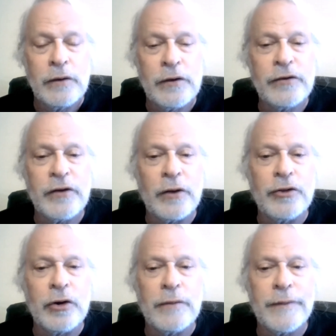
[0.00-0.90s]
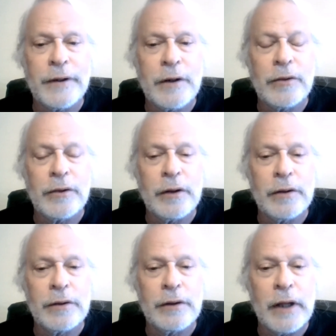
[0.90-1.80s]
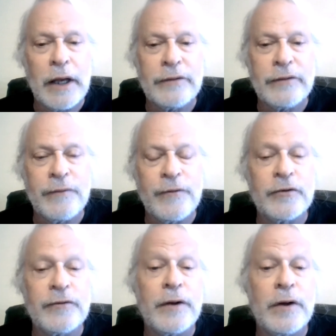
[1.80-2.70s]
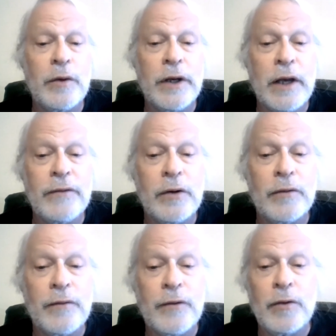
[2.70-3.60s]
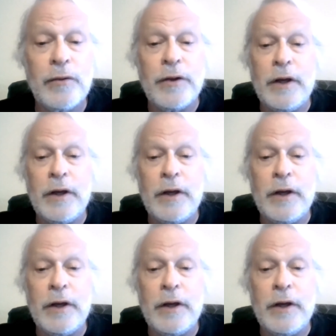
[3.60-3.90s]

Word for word: So this is our third video and the, the last, the first video we gave an overview of